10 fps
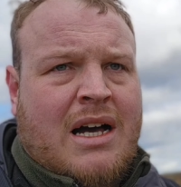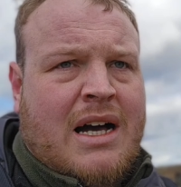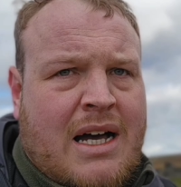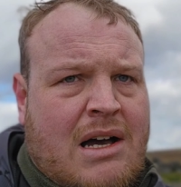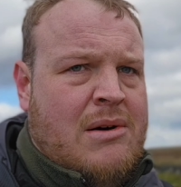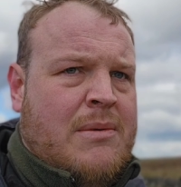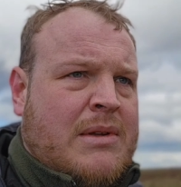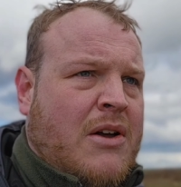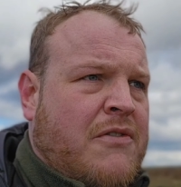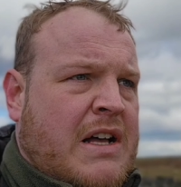Uh,
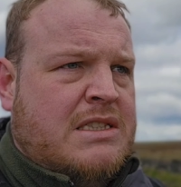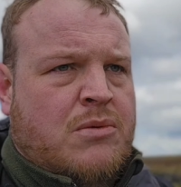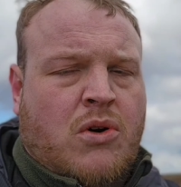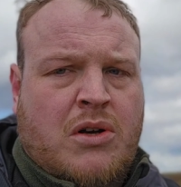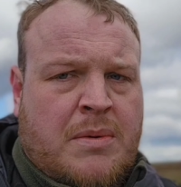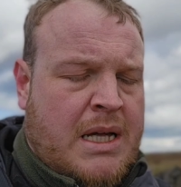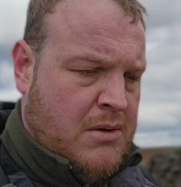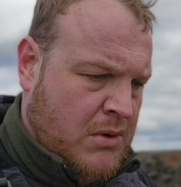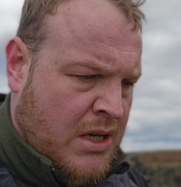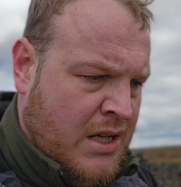I don't fancy walking up
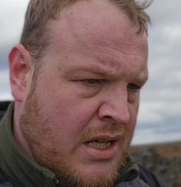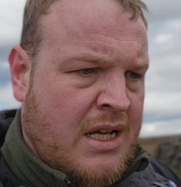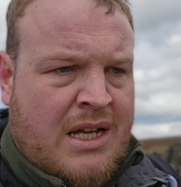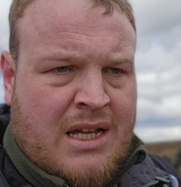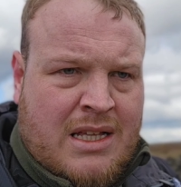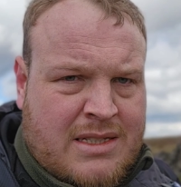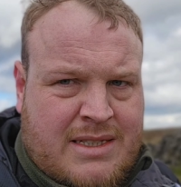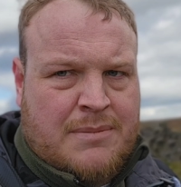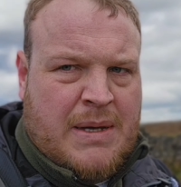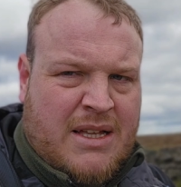and
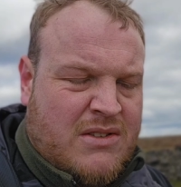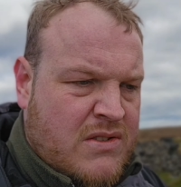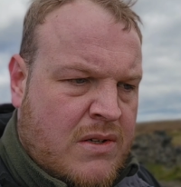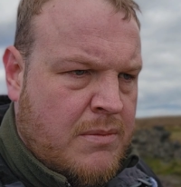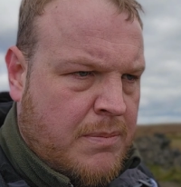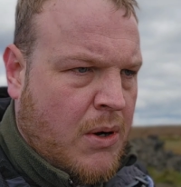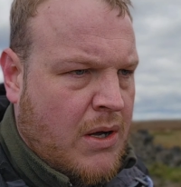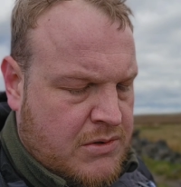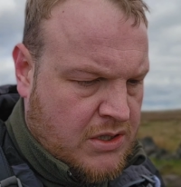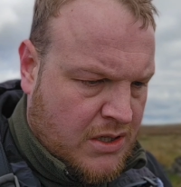down steep hills,
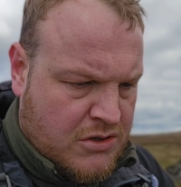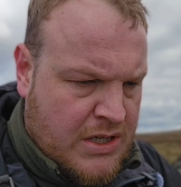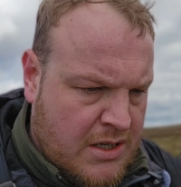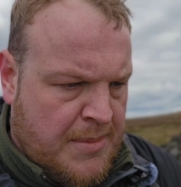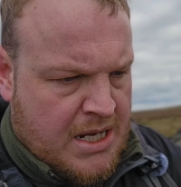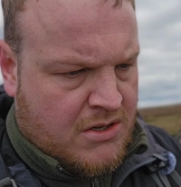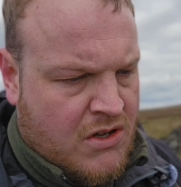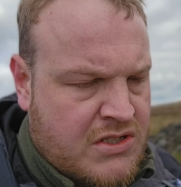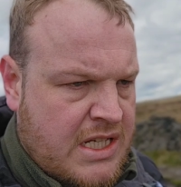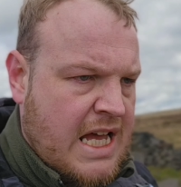but I'm just going to go straight back
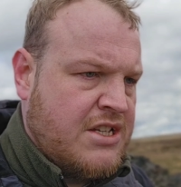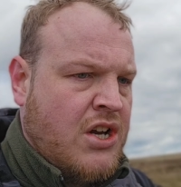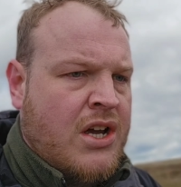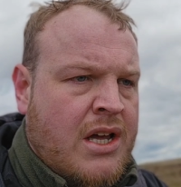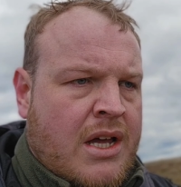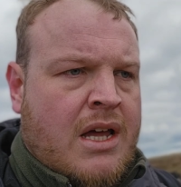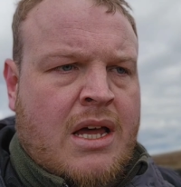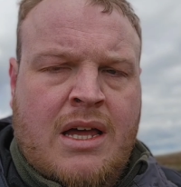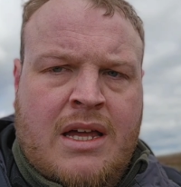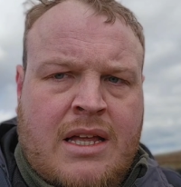across the edge.
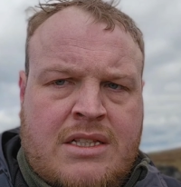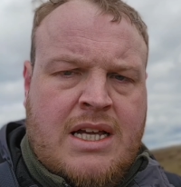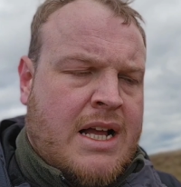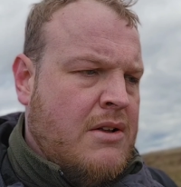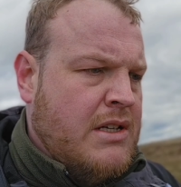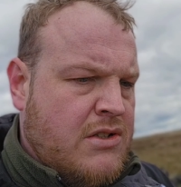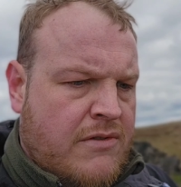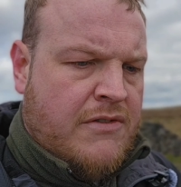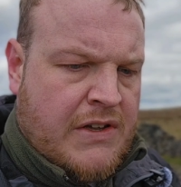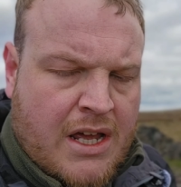Check out
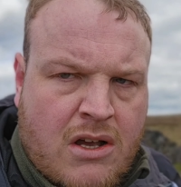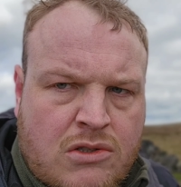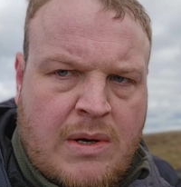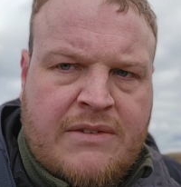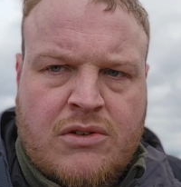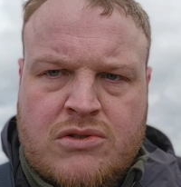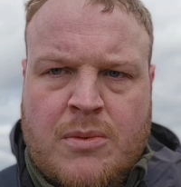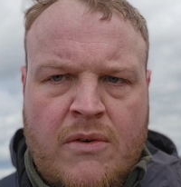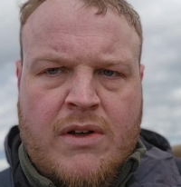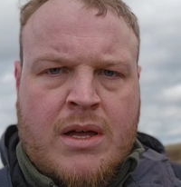these other videos where I've
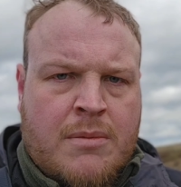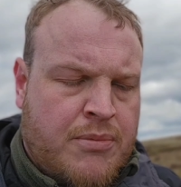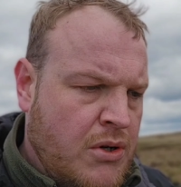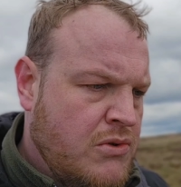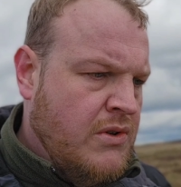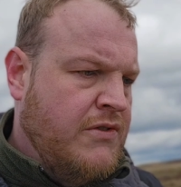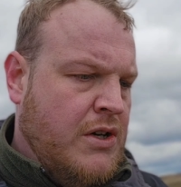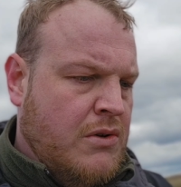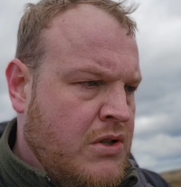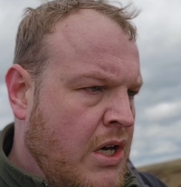done some other brews
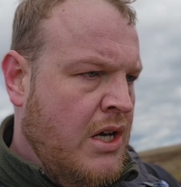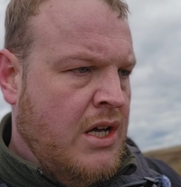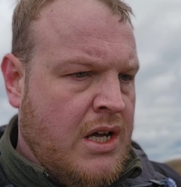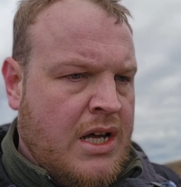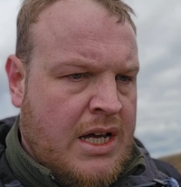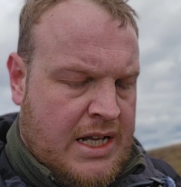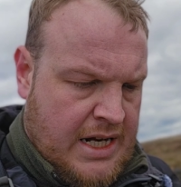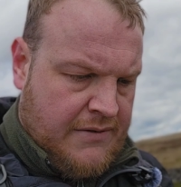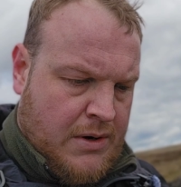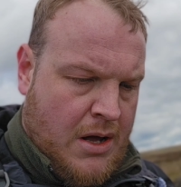reviews.
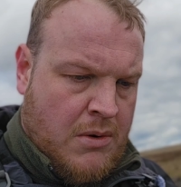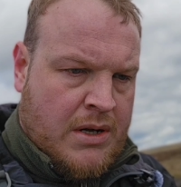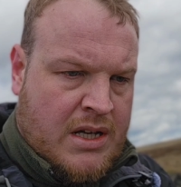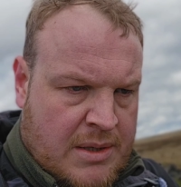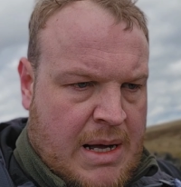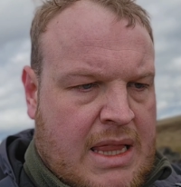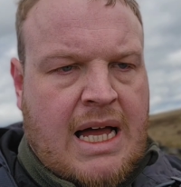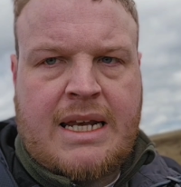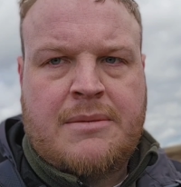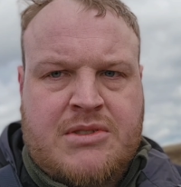You never know, you might
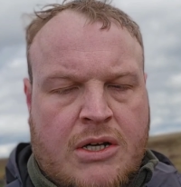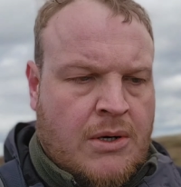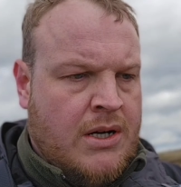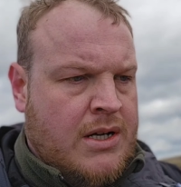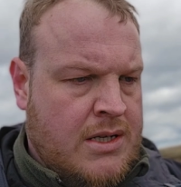like them too.